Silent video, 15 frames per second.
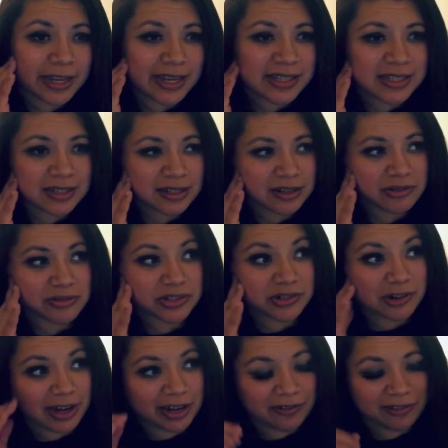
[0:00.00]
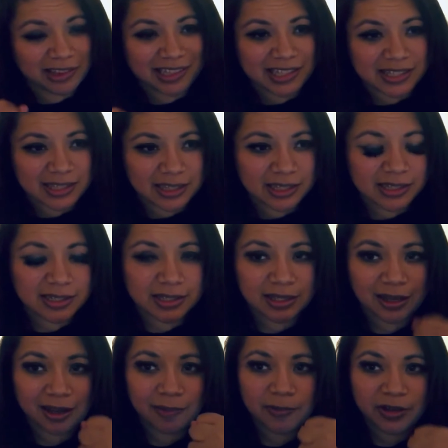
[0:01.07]
To try to release this,
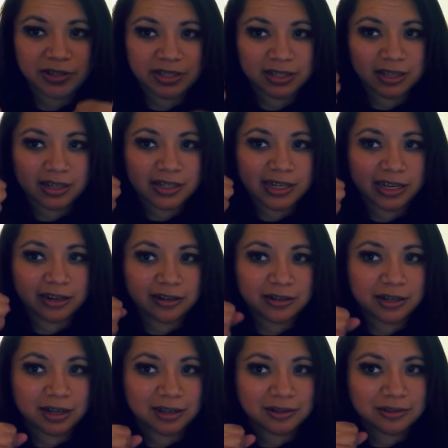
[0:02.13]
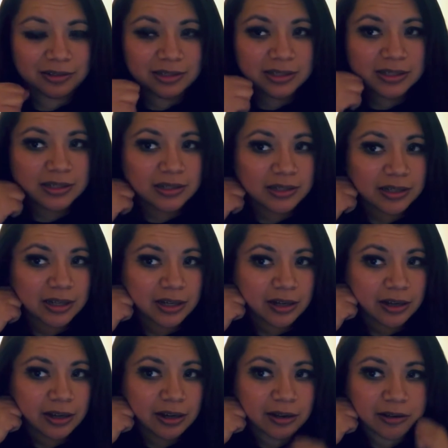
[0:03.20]
you're just gonna take your knuckles and
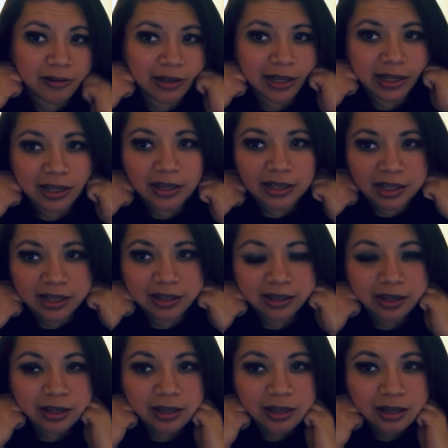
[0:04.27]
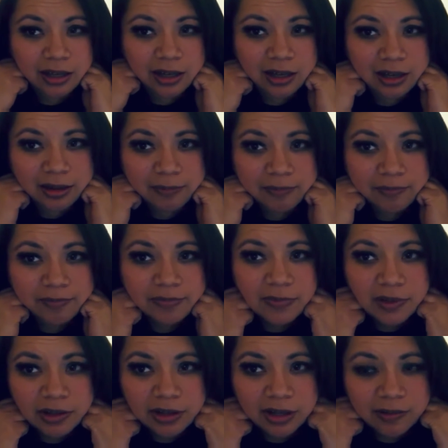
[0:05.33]
you're gonna go ahead and
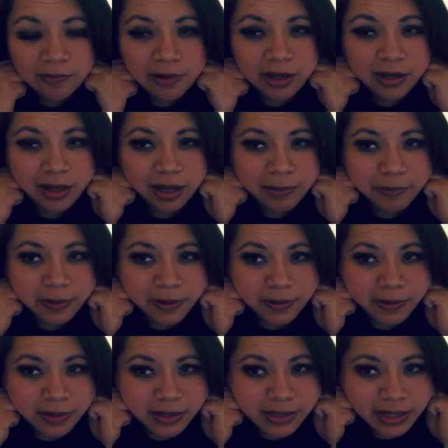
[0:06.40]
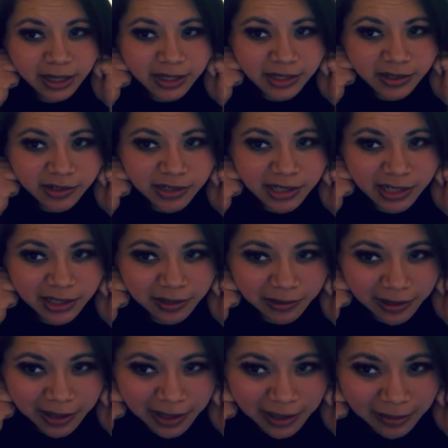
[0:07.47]
you're gonna run up the sides of your cheek,
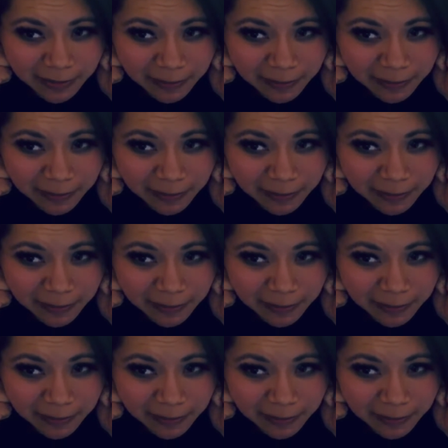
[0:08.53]
okay?